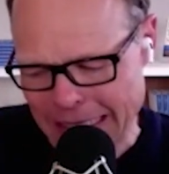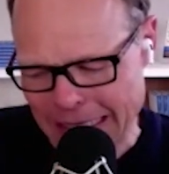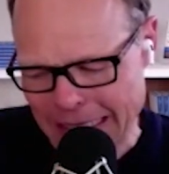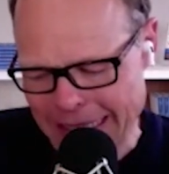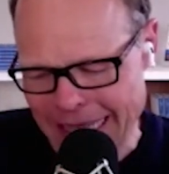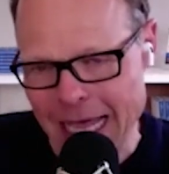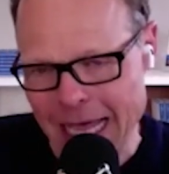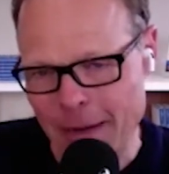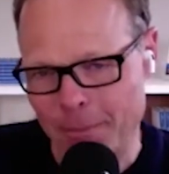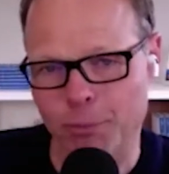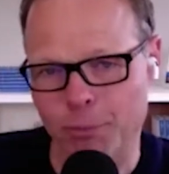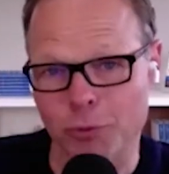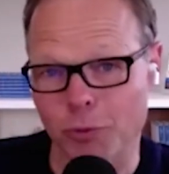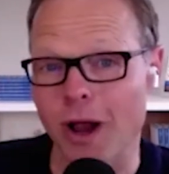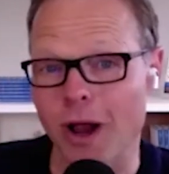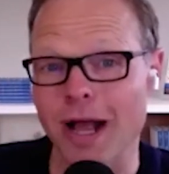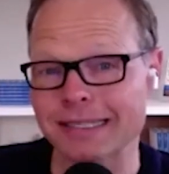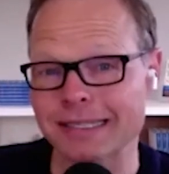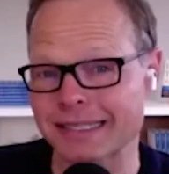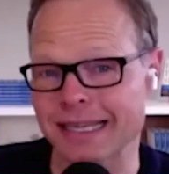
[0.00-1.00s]
That
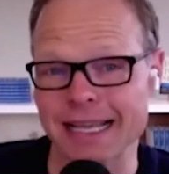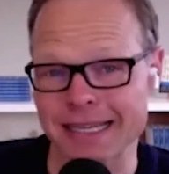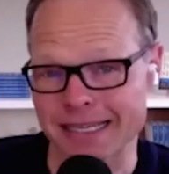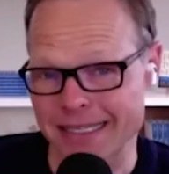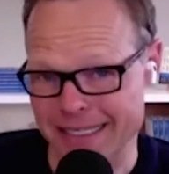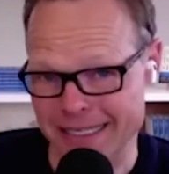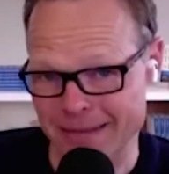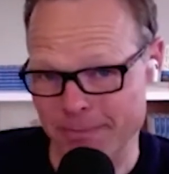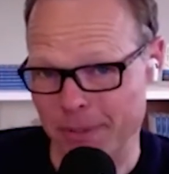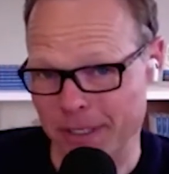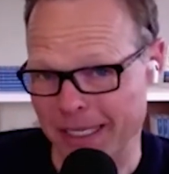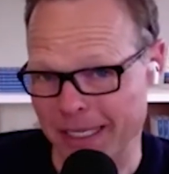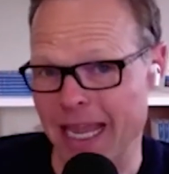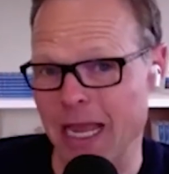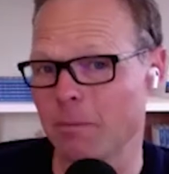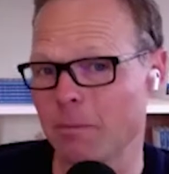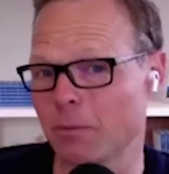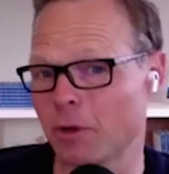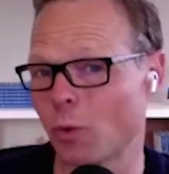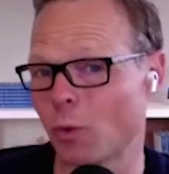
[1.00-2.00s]
process
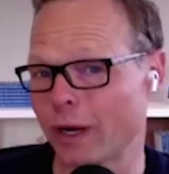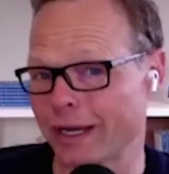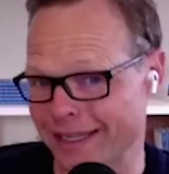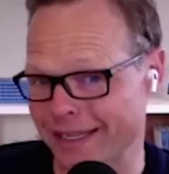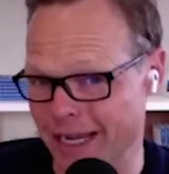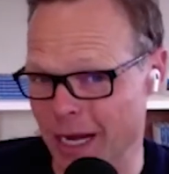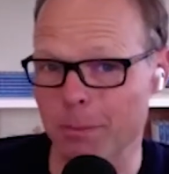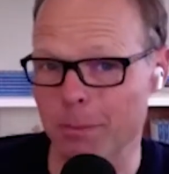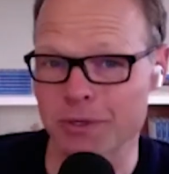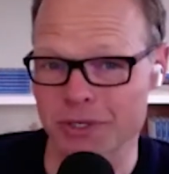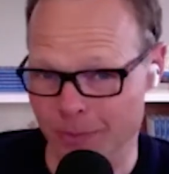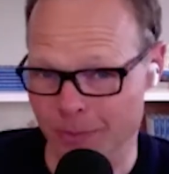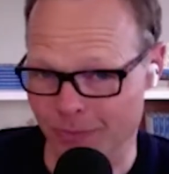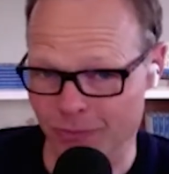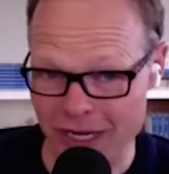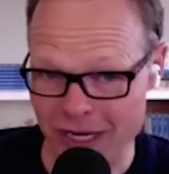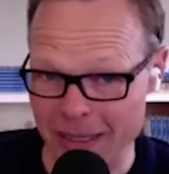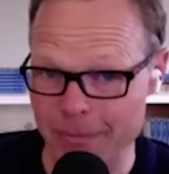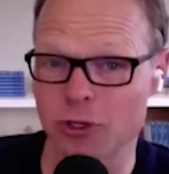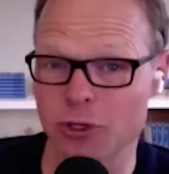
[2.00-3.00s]
became quite cumbersome
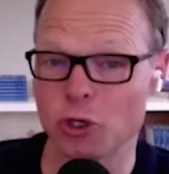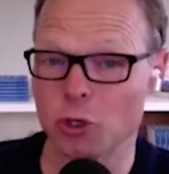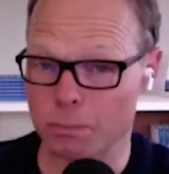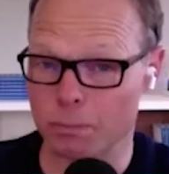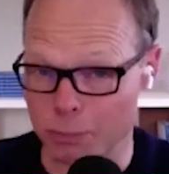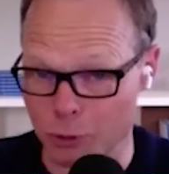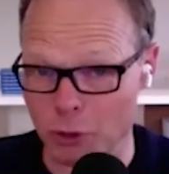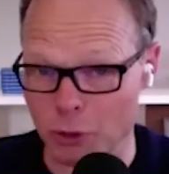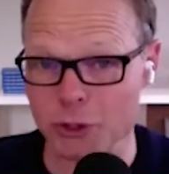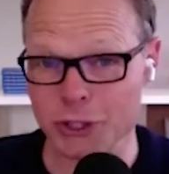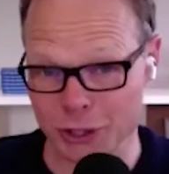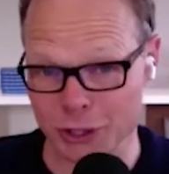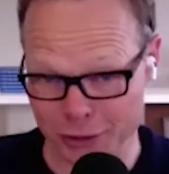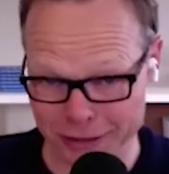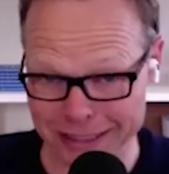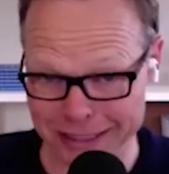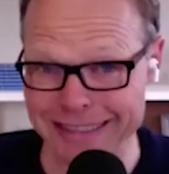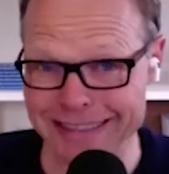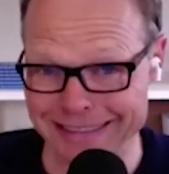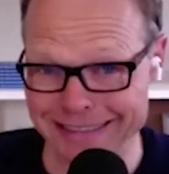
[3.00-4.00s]
for him to do
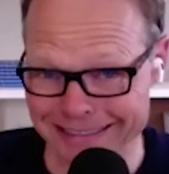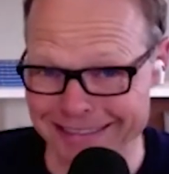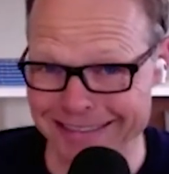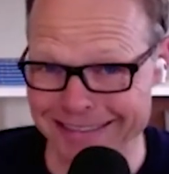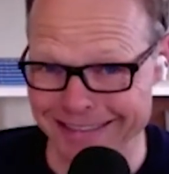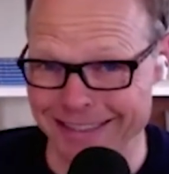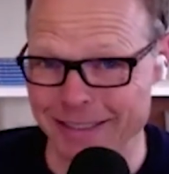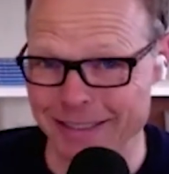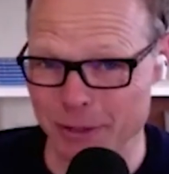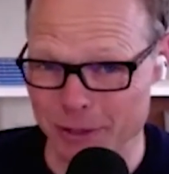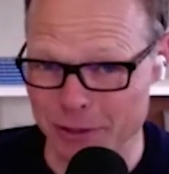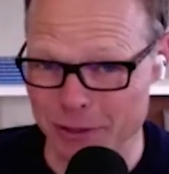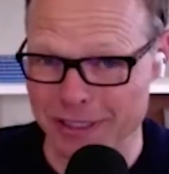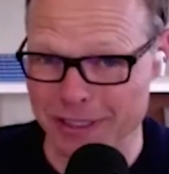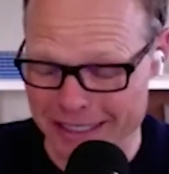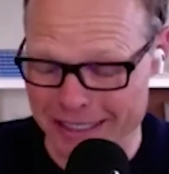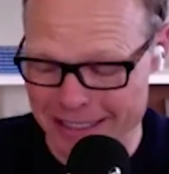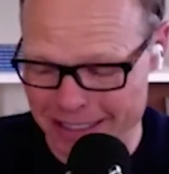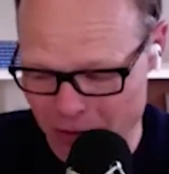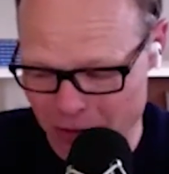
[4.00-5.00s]
personally,
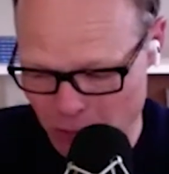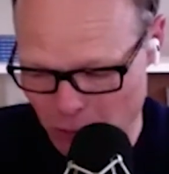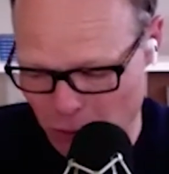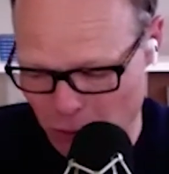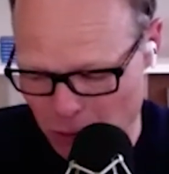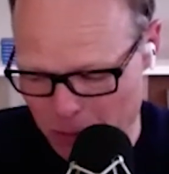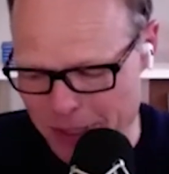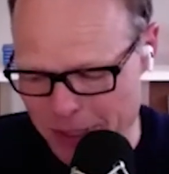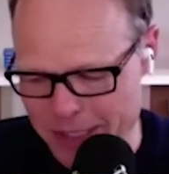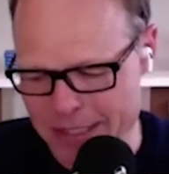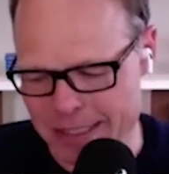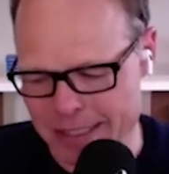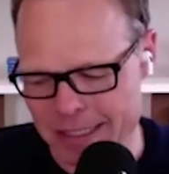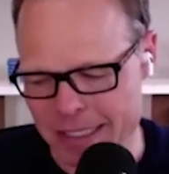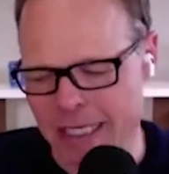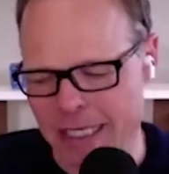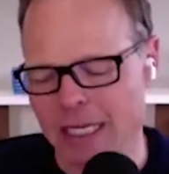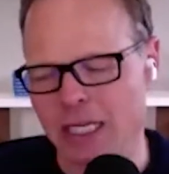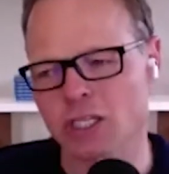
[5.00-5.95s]
especially as he grew the business.